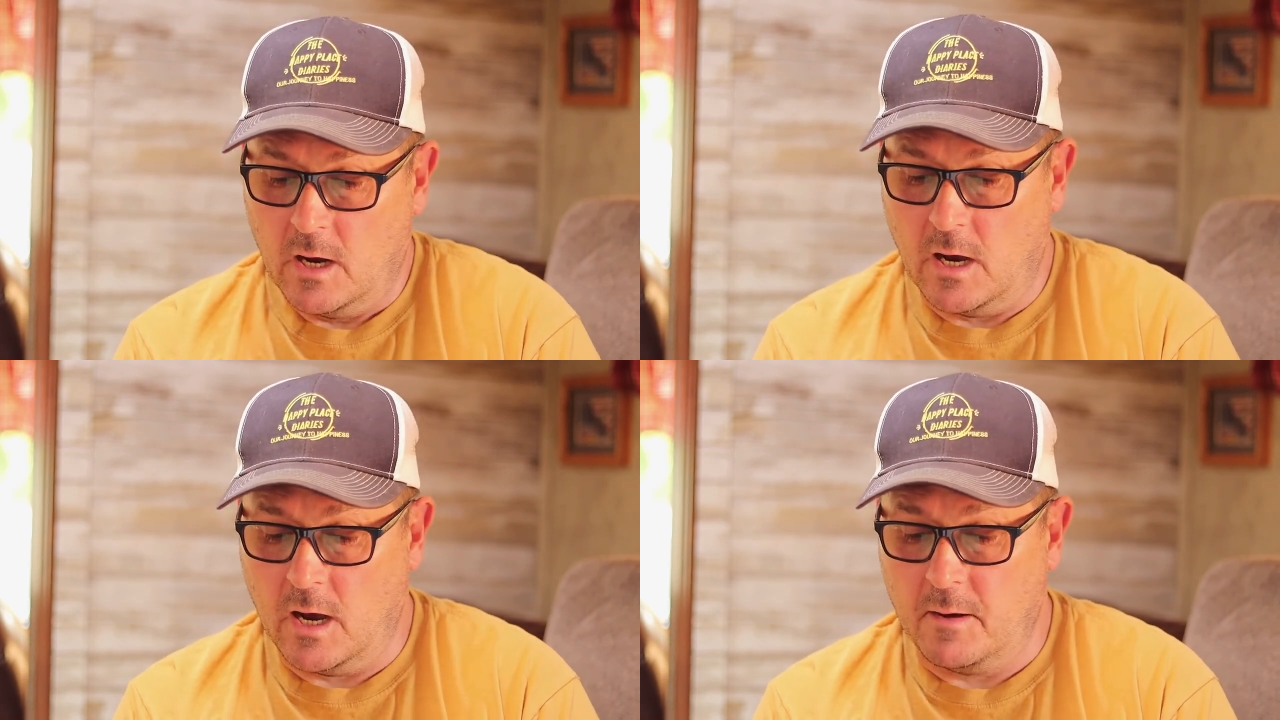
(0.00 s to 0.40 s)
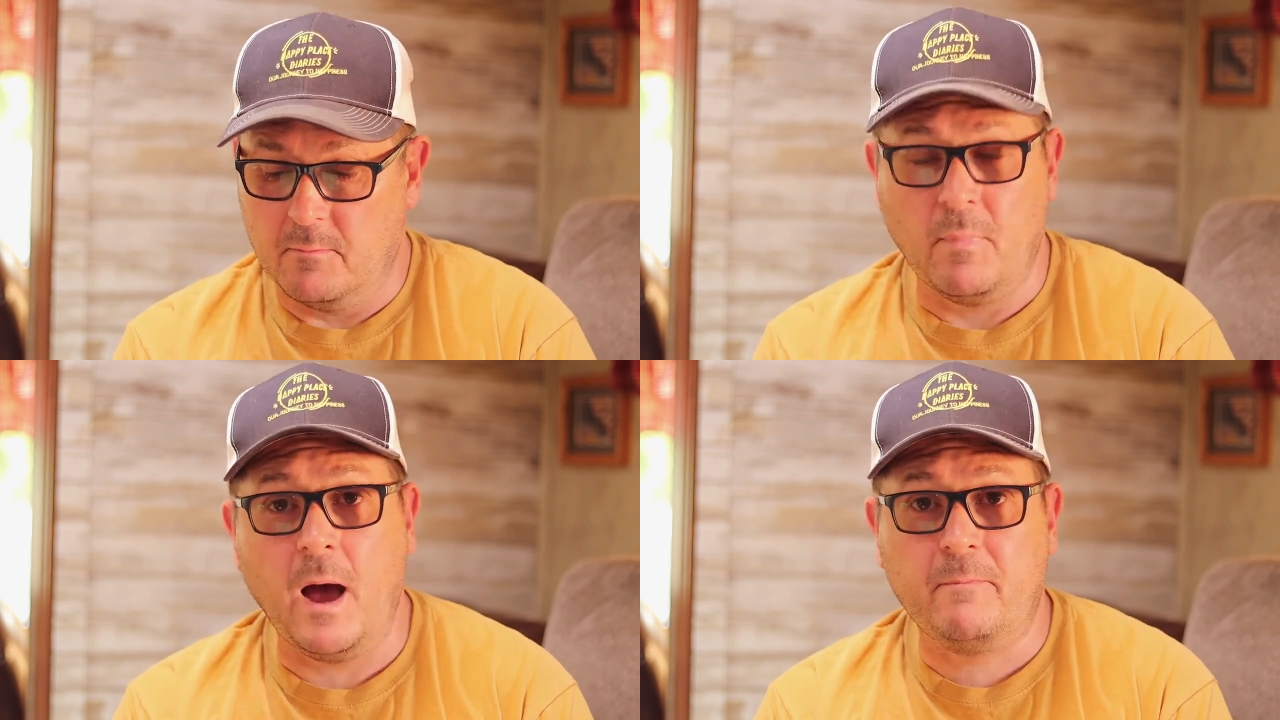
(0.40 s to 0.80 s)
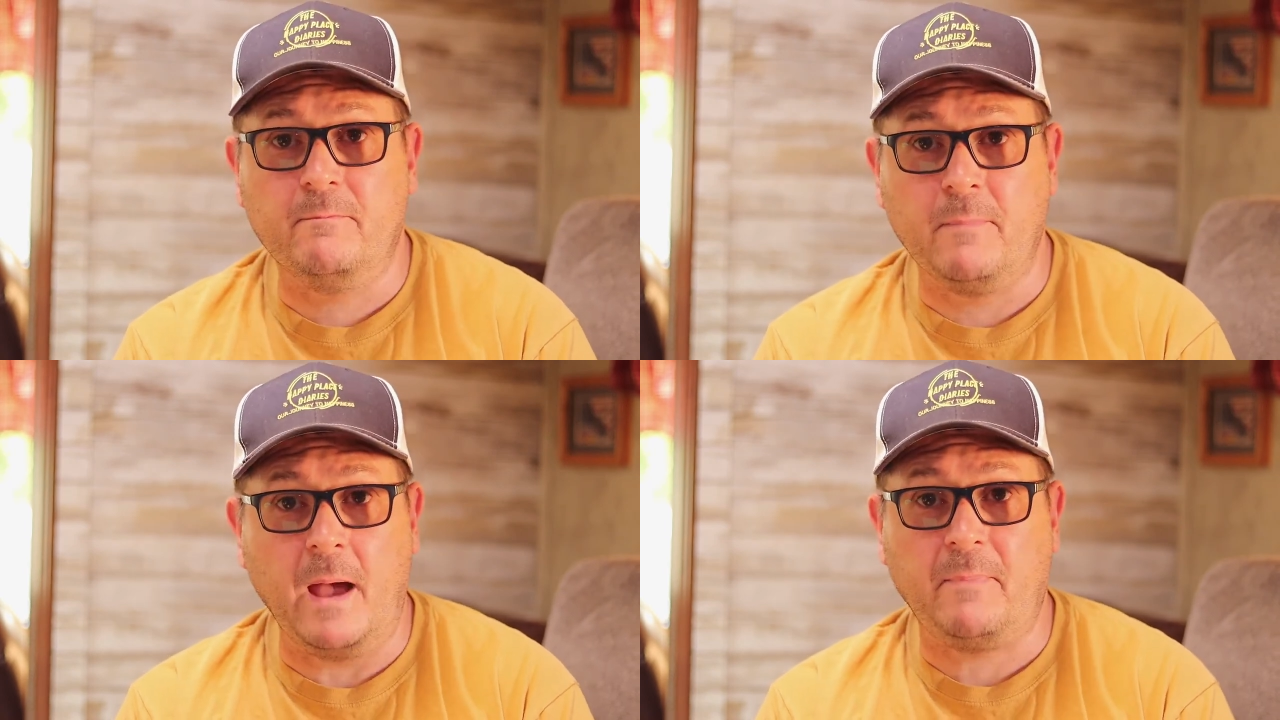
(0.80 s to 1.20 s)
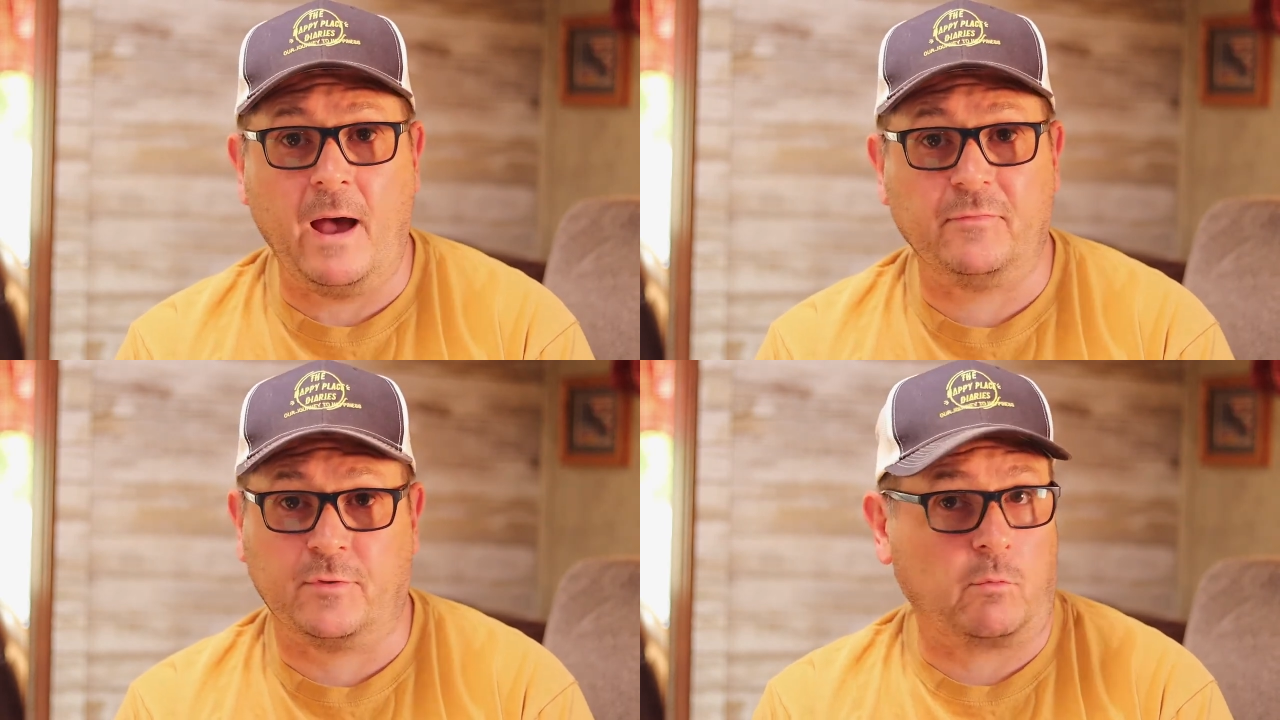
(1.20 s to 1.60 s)
Map
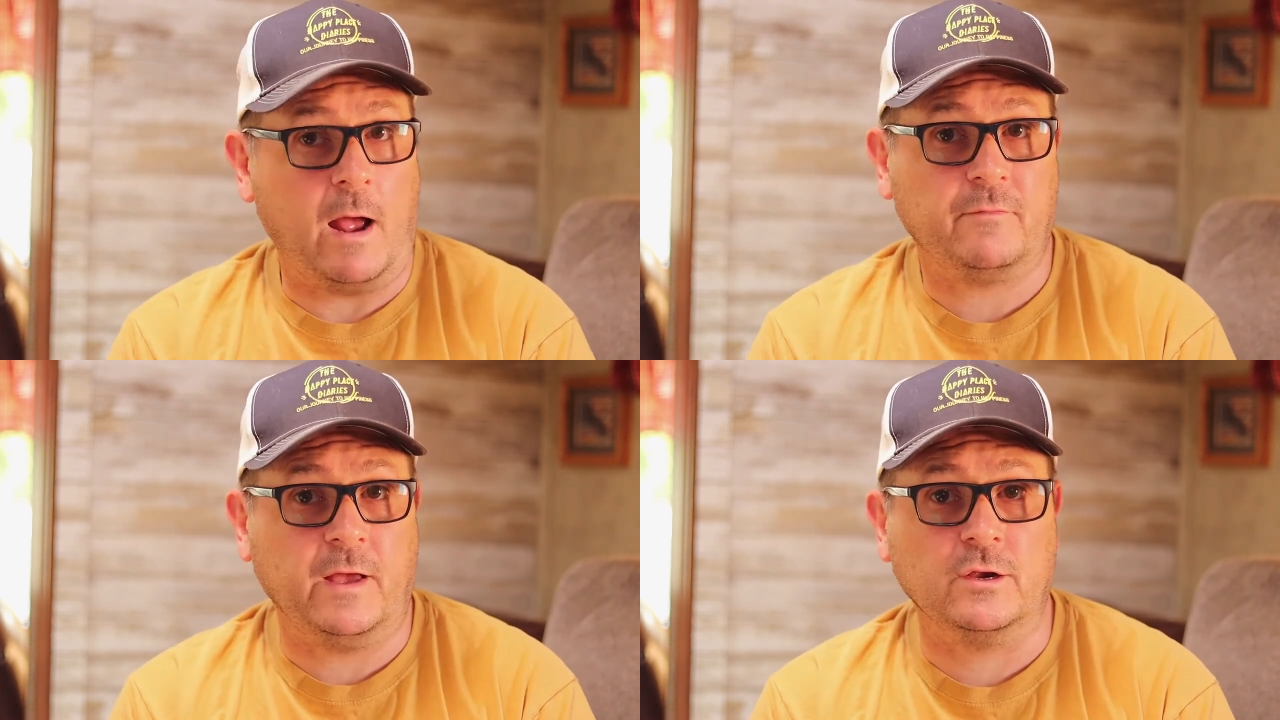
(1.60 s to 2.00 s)
out the route